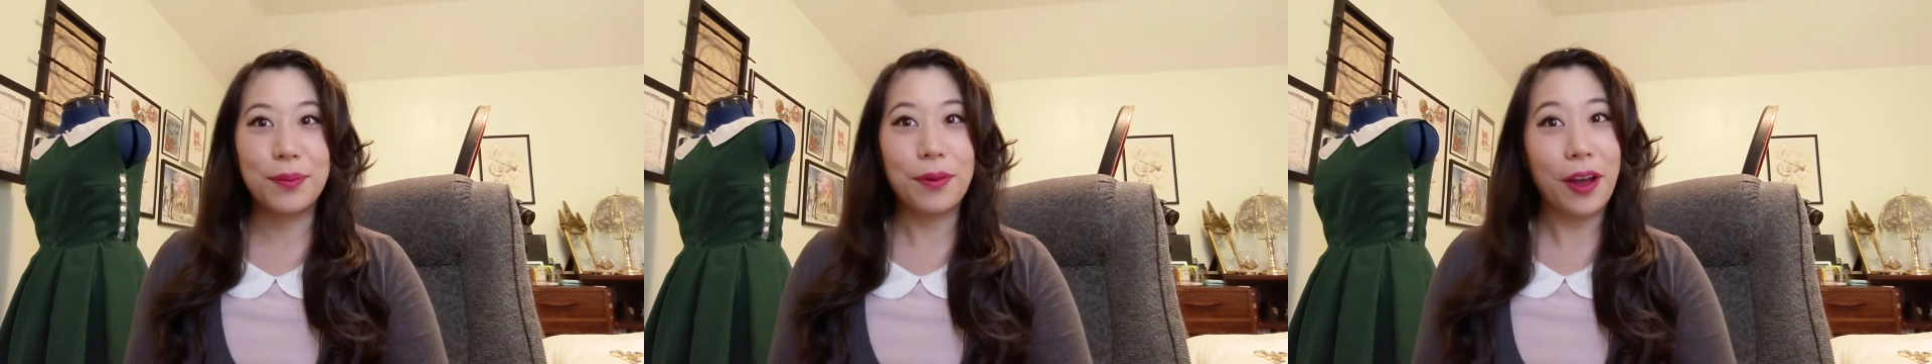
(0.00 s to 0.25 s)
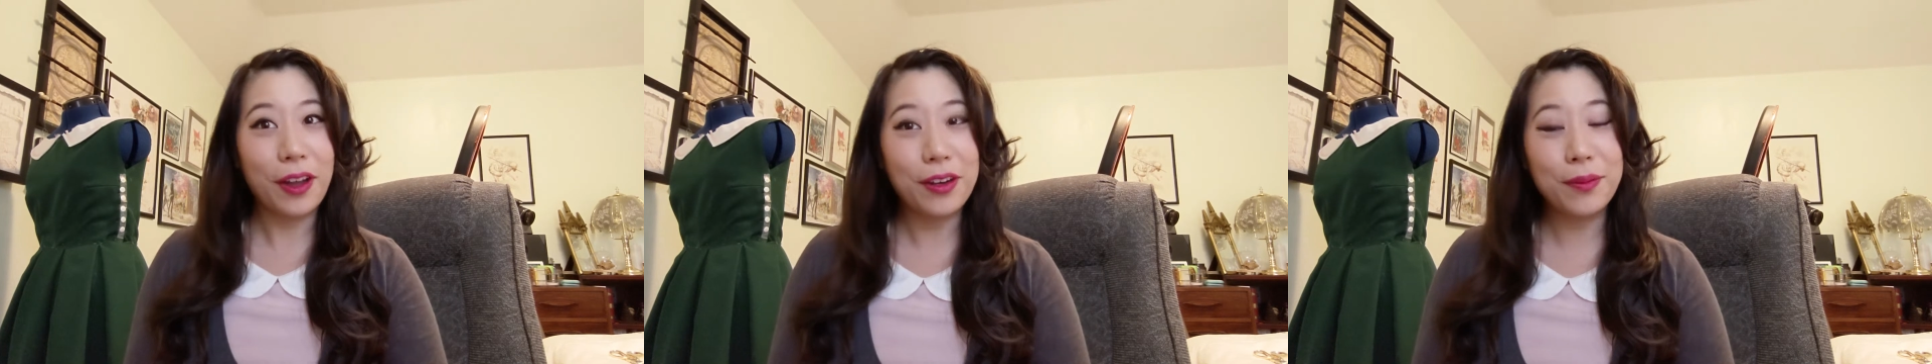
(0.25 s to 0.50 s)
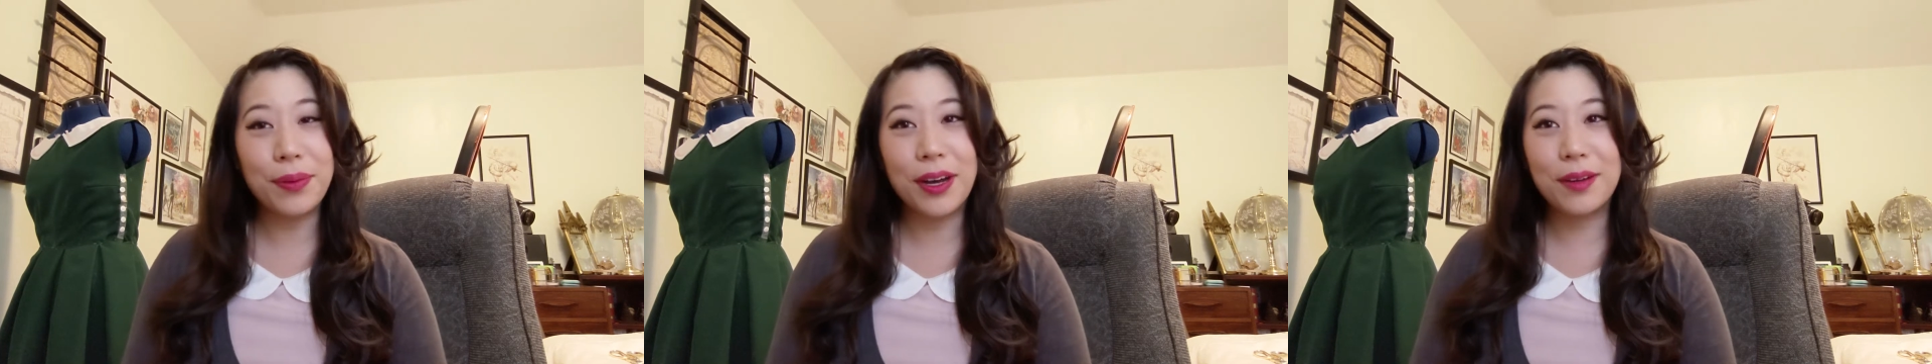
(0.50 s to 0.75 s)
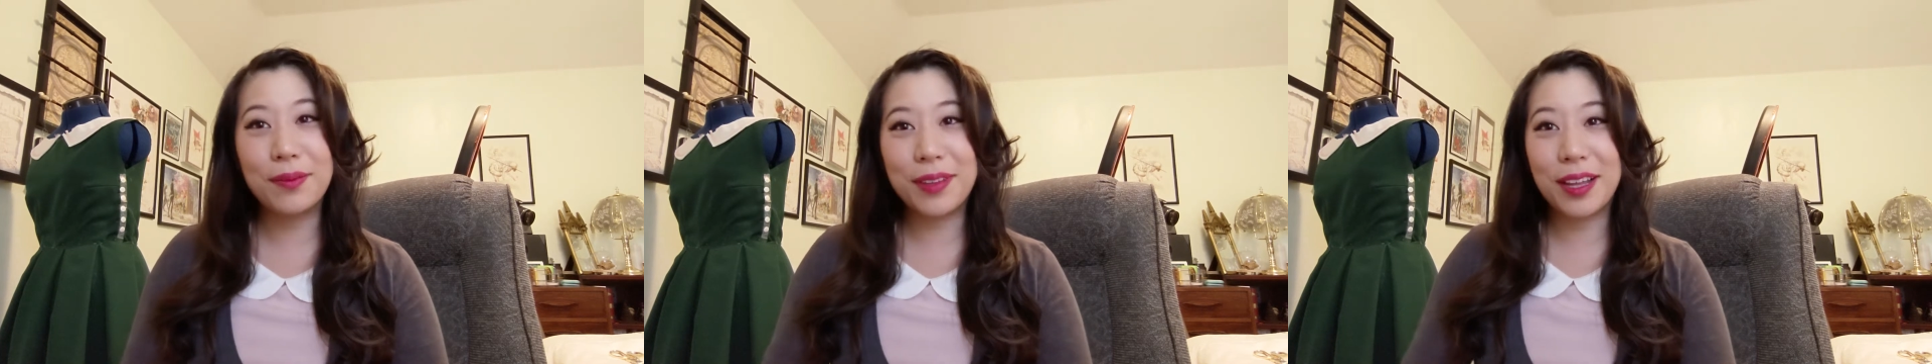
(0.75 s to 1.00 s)
kind of
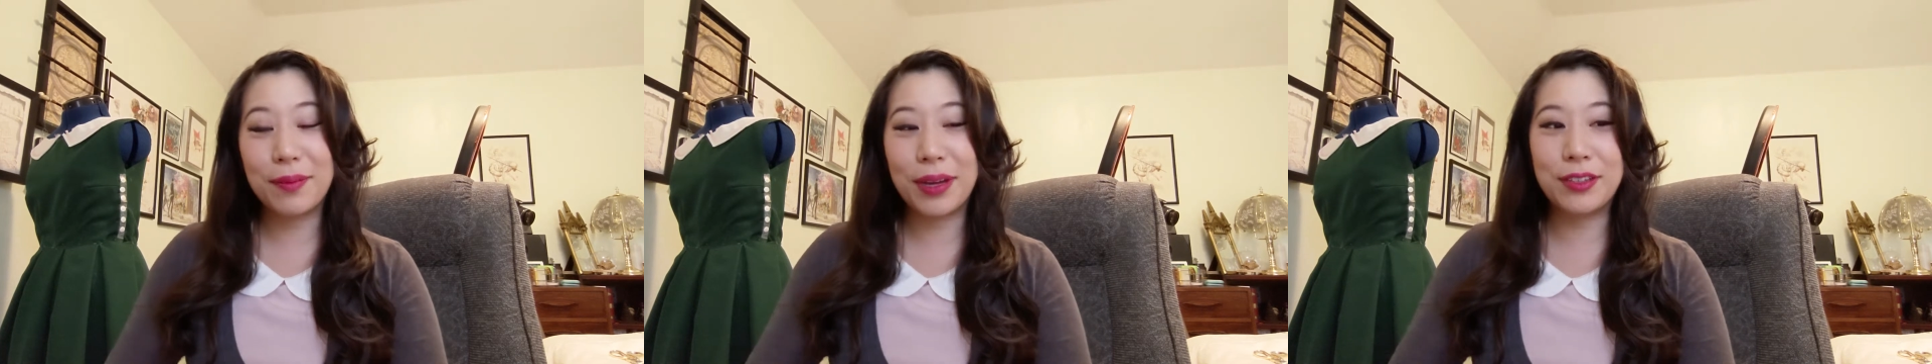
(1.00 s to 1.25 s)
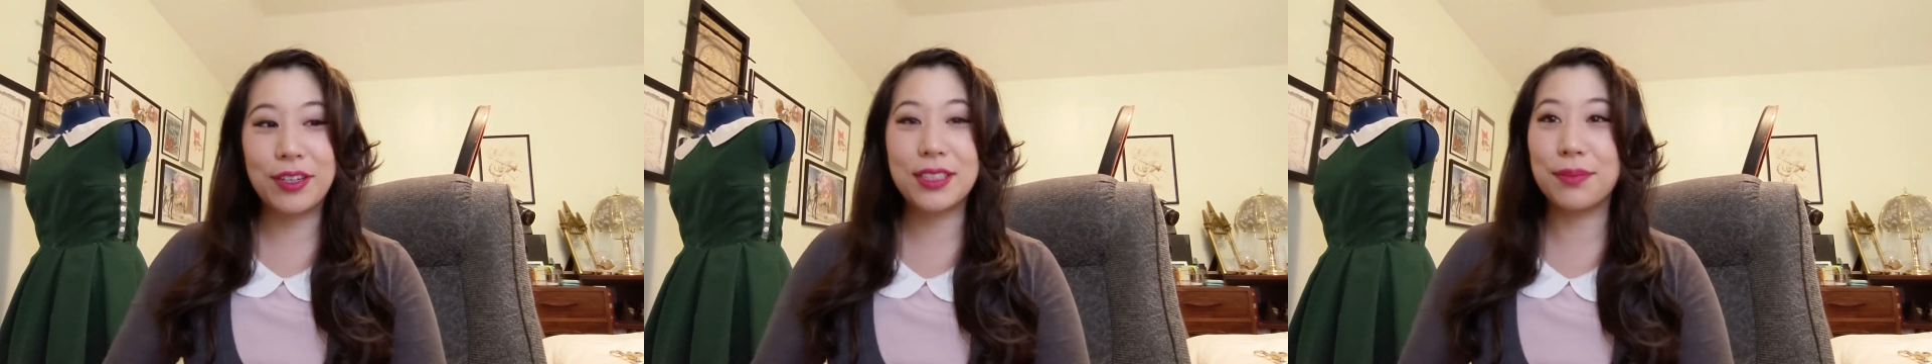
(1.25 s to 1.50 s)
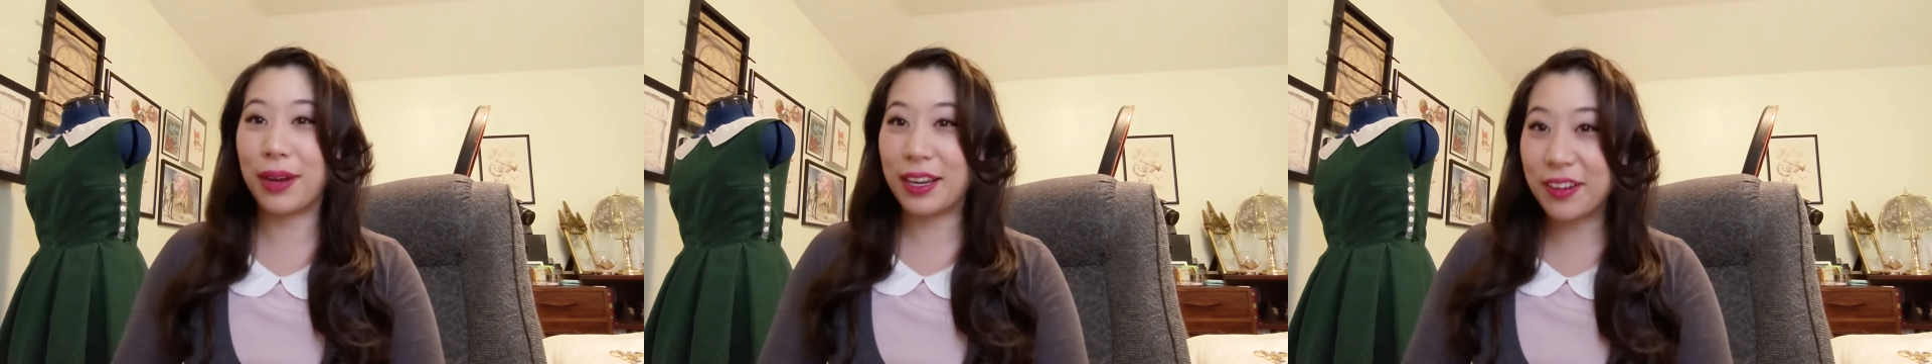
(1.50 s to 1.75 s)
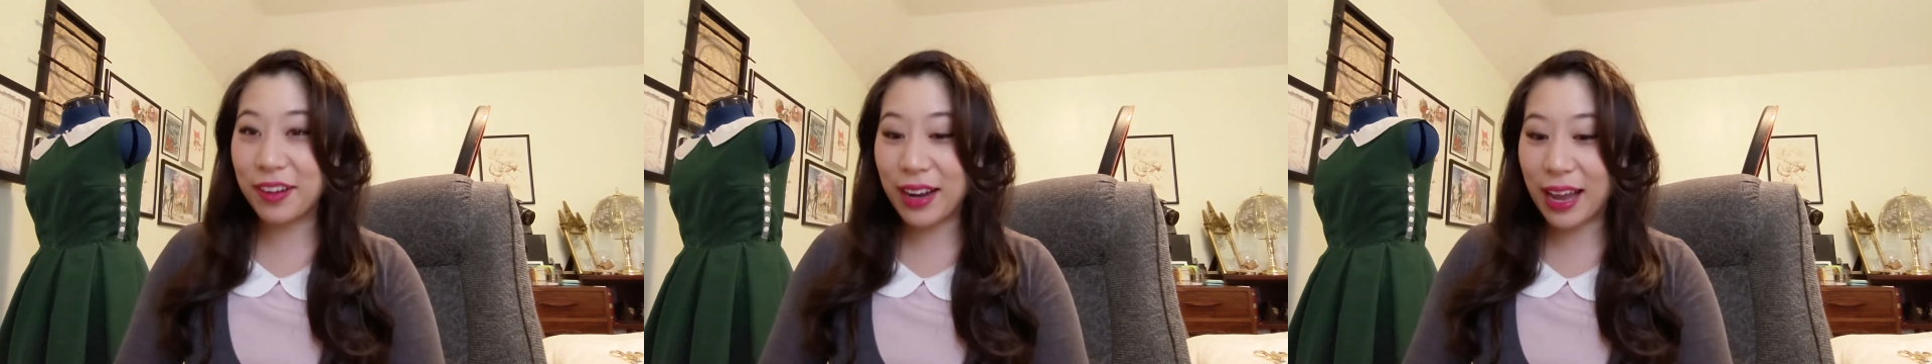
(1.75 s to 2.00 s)
bummed that my dress
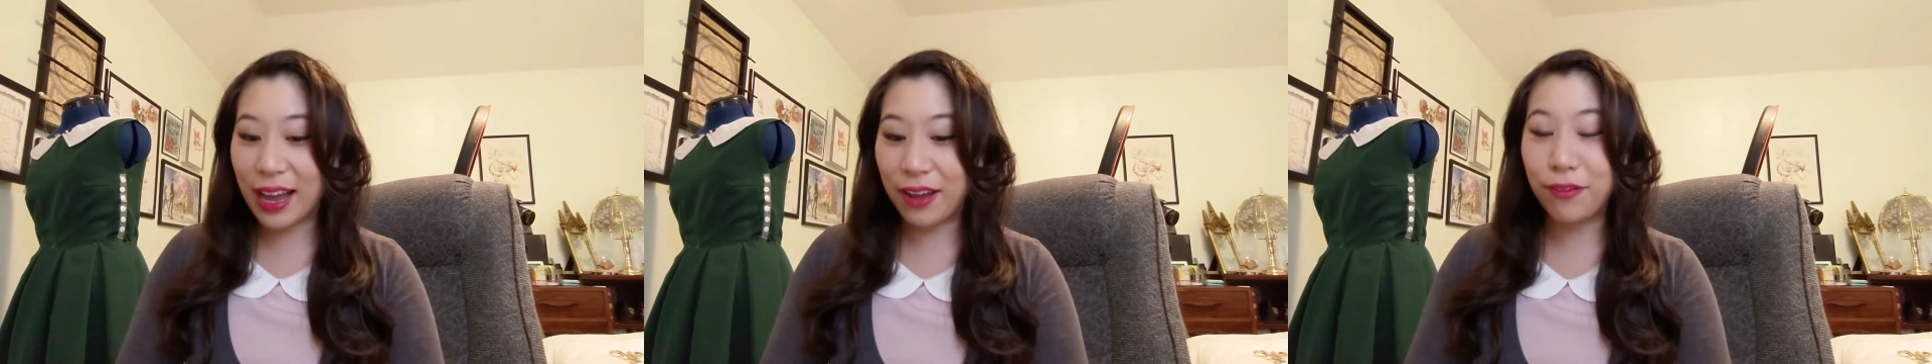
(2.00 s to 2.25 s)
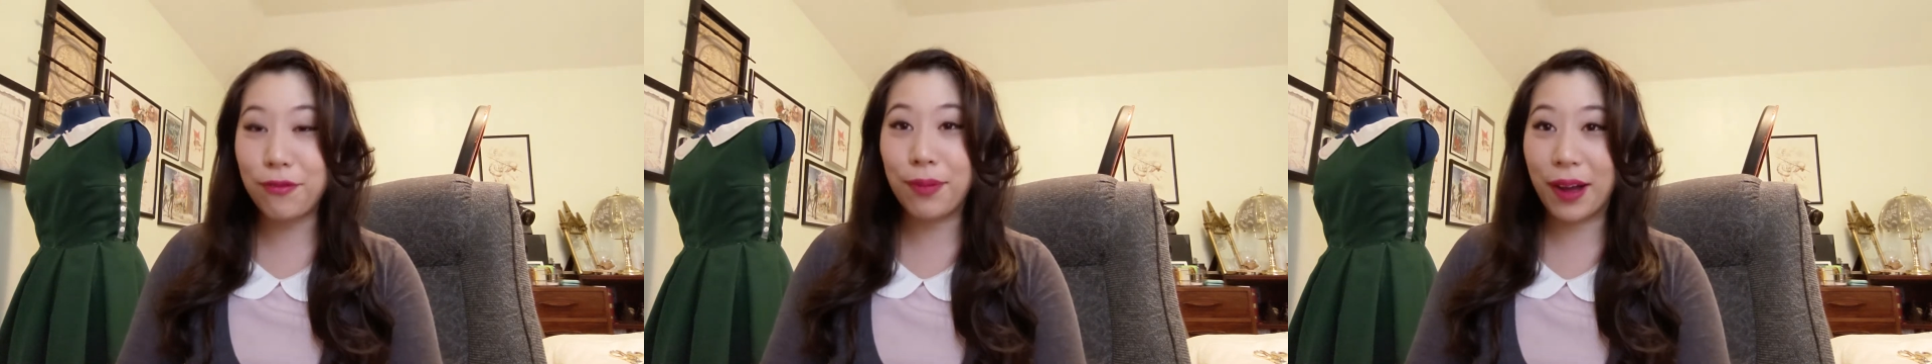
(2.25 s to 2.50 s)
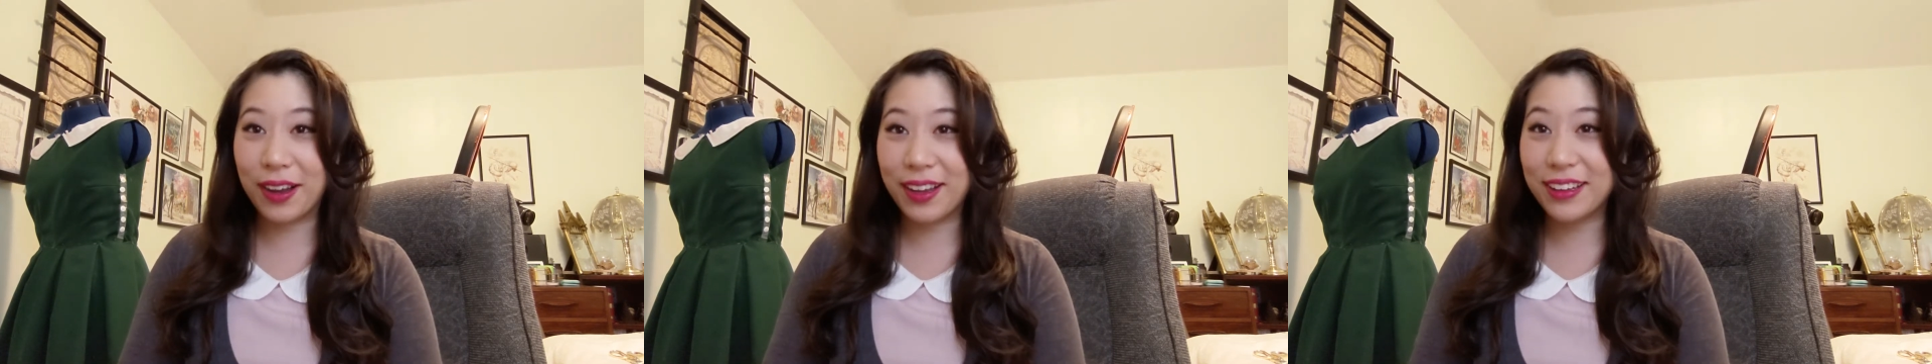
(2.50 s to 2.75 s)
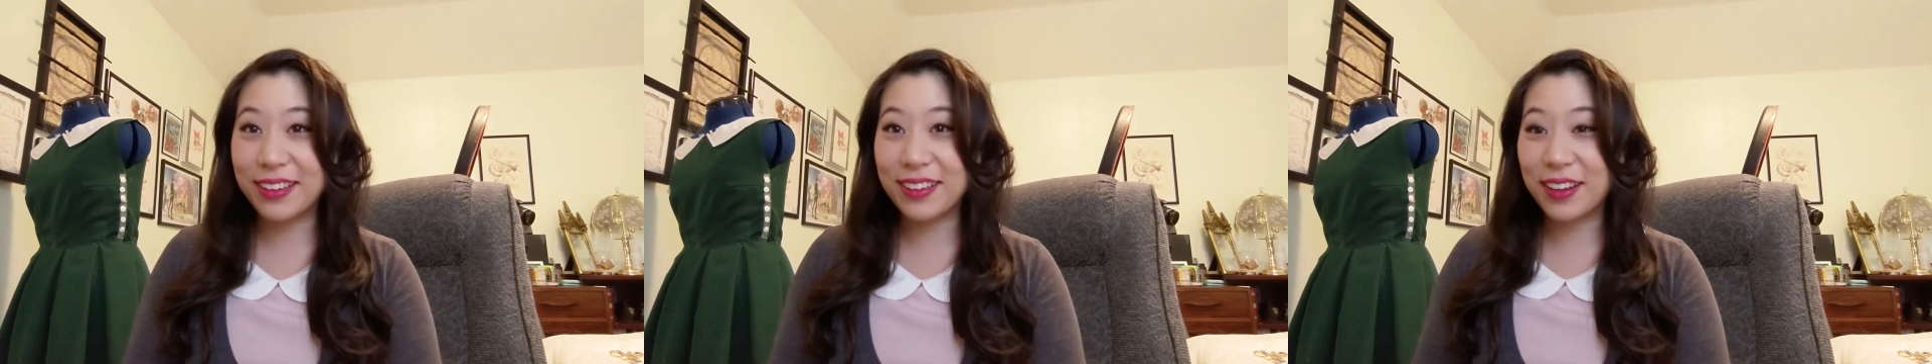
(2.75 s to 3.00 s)
might not have
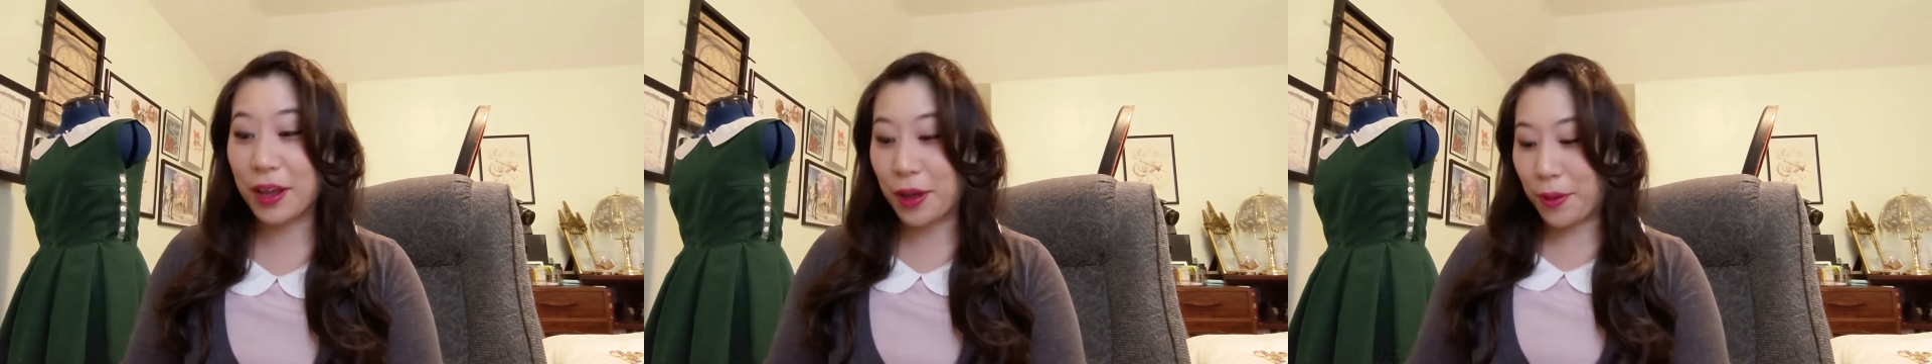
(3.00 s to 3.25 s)
pockets.